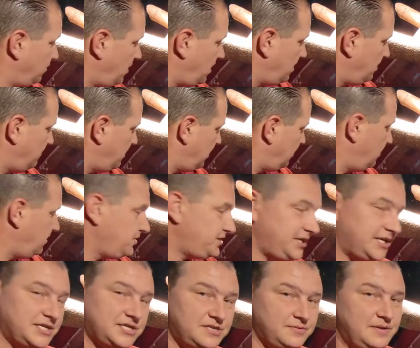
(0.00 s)
The water monitor
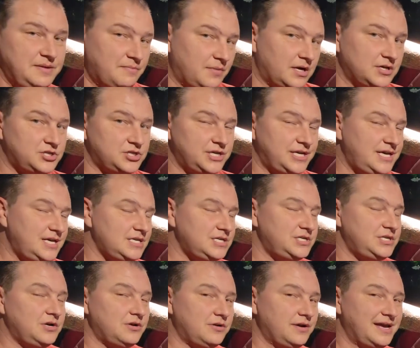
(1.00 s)
tends to be much
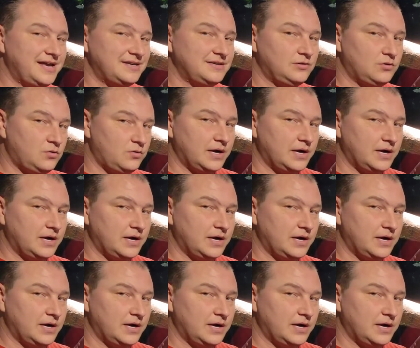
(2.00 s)
easier and